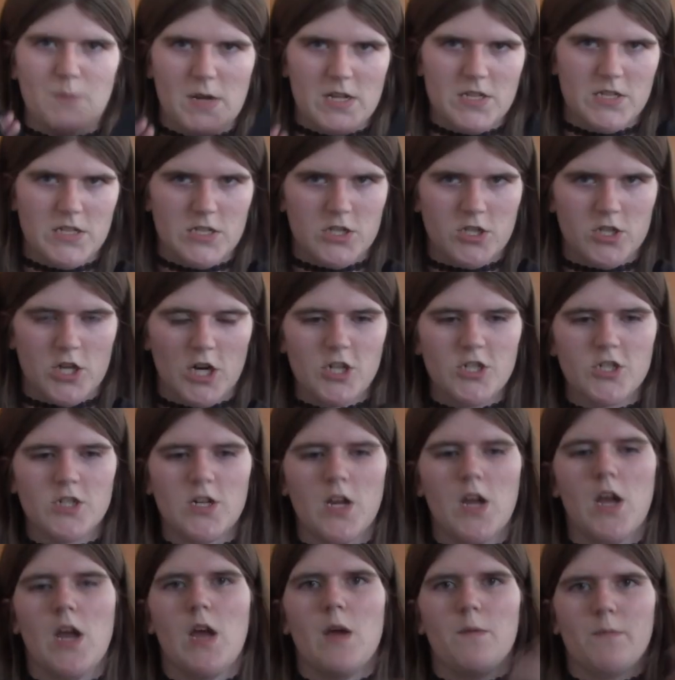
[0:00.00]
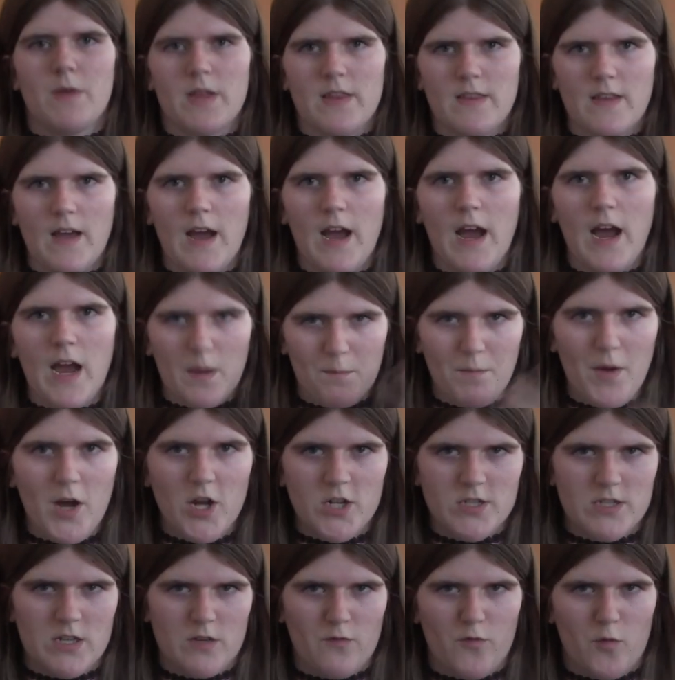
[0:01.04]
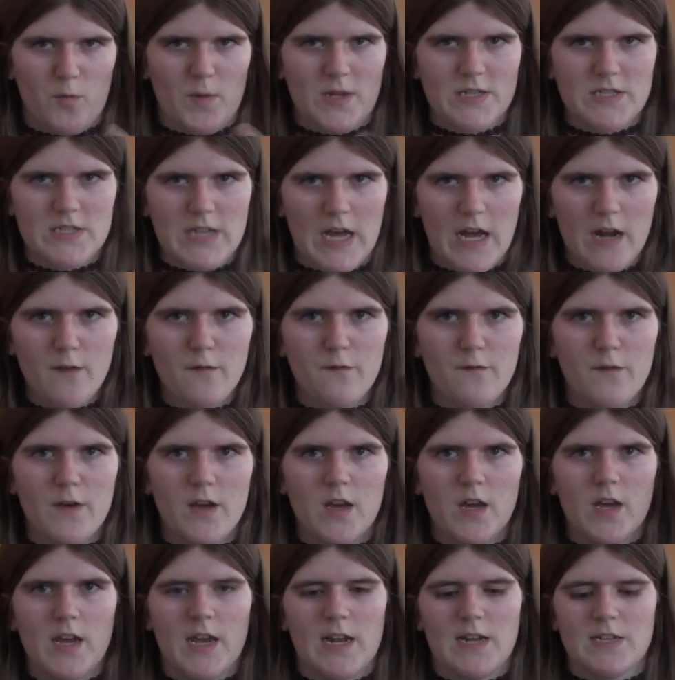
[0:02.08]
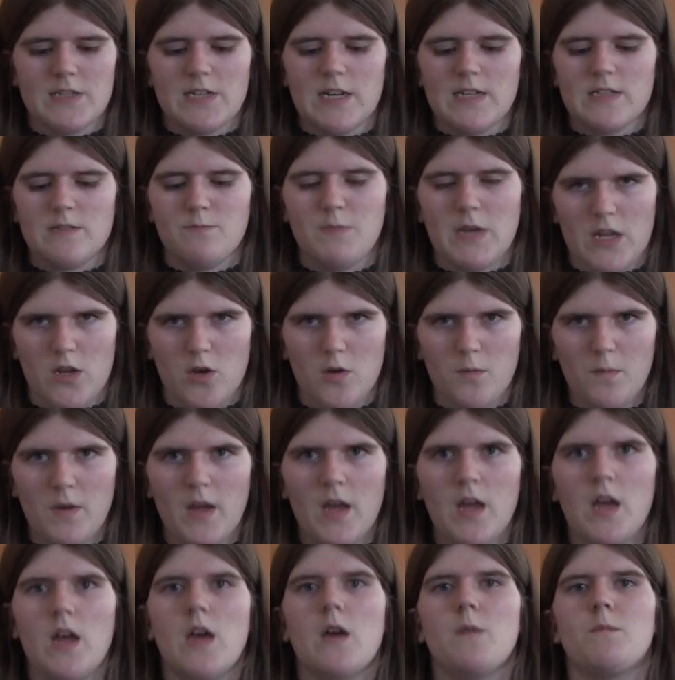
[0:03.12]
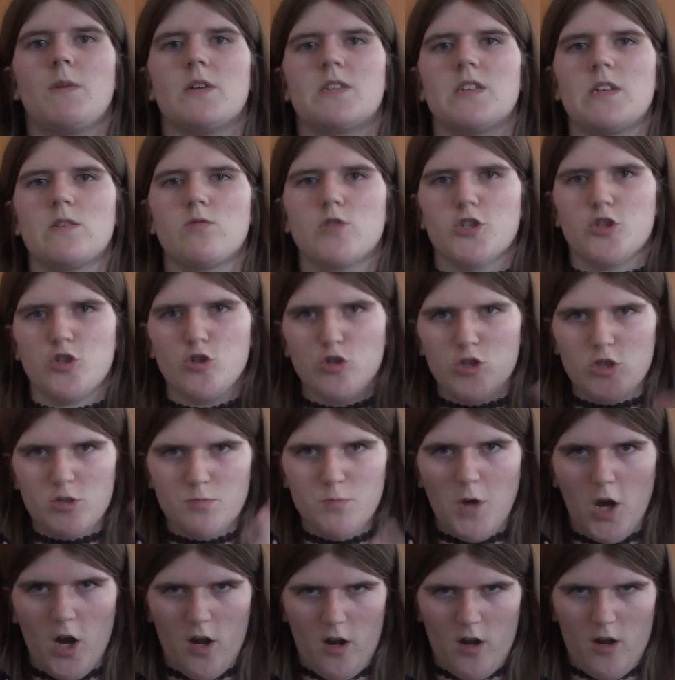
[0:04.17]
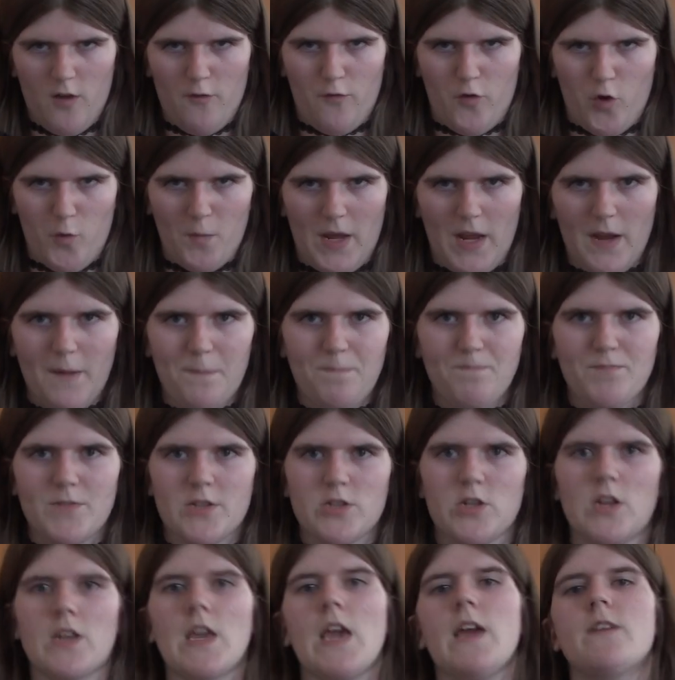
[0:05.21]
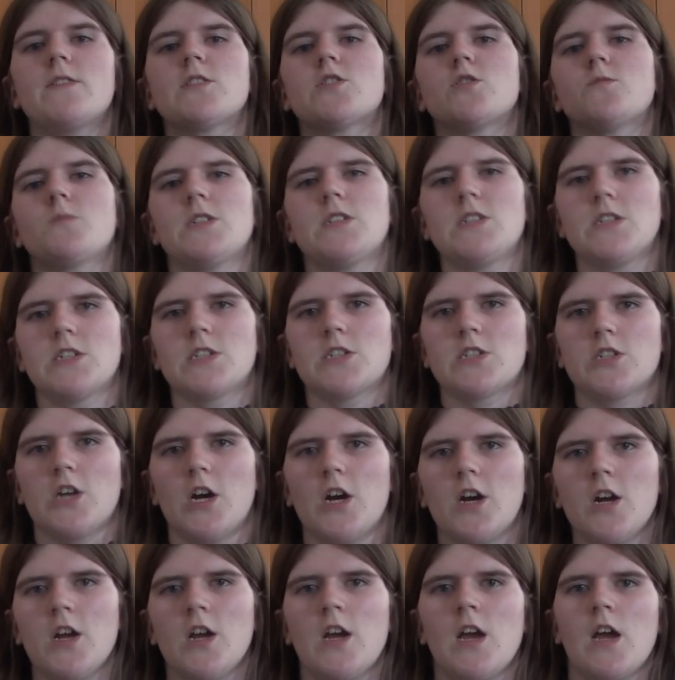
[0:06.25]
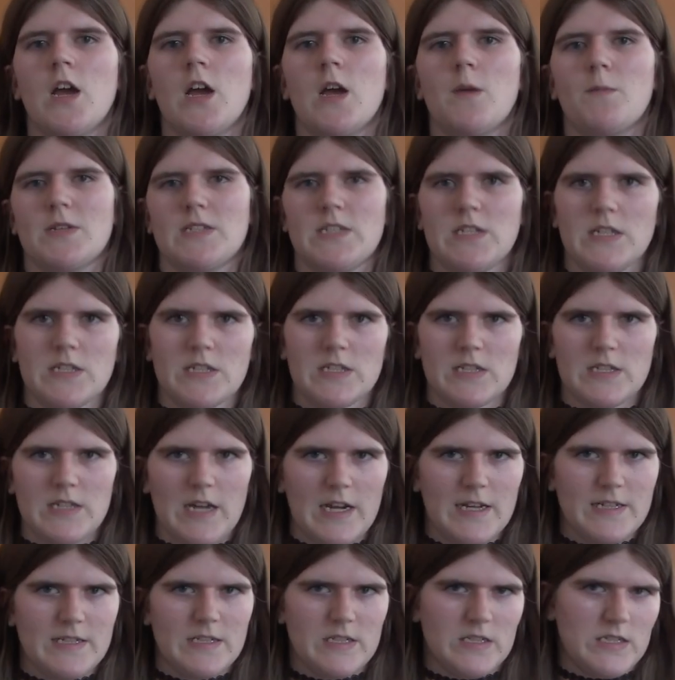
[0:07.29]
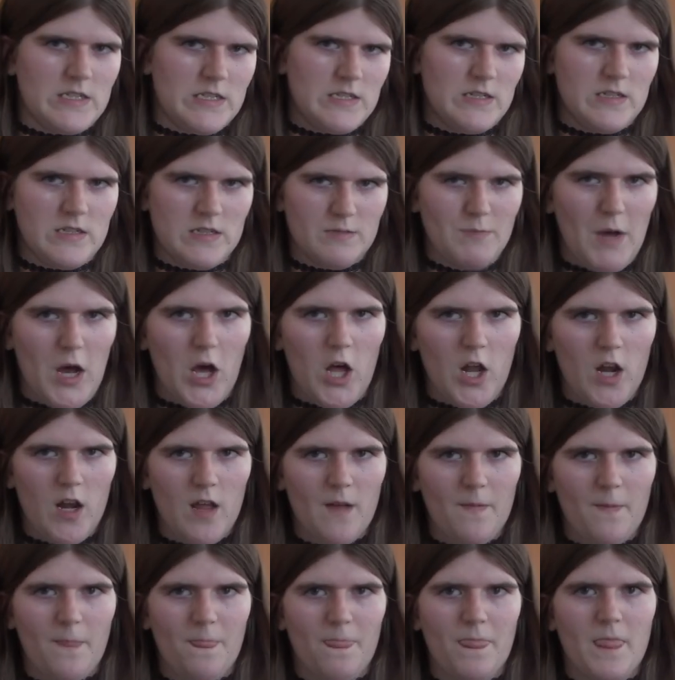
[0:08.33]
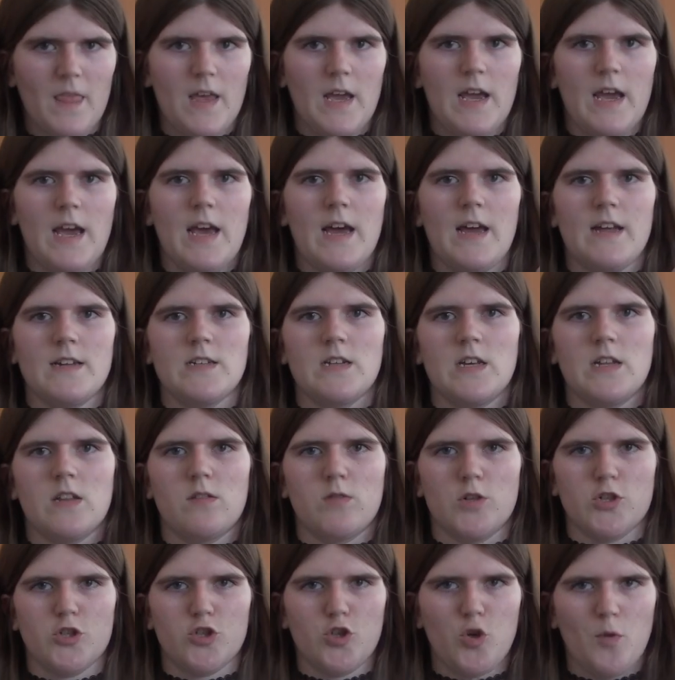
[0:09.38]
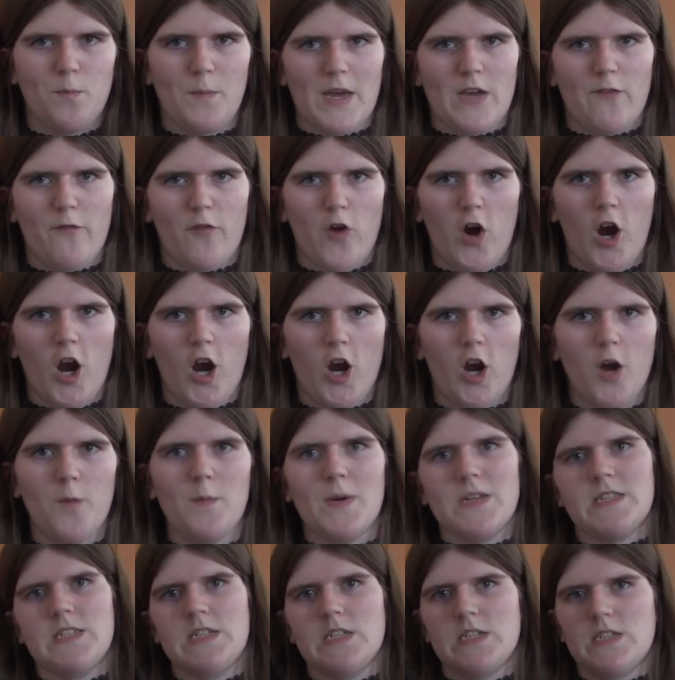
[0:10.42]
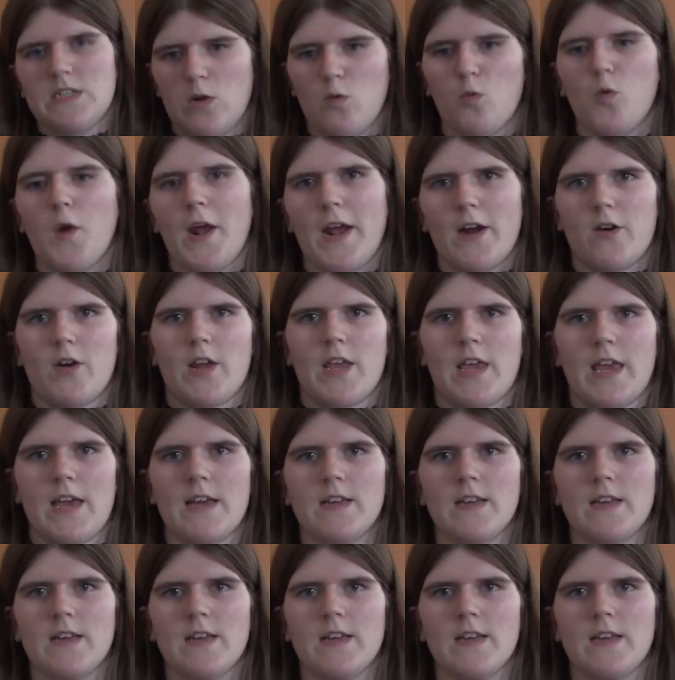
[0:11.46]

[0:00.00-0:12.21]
my sister's, but I bought it for myself in a size medium, but it was too small for me. So I gave it to my sister, but she is a size small, and it was too big for her, but she's still wearing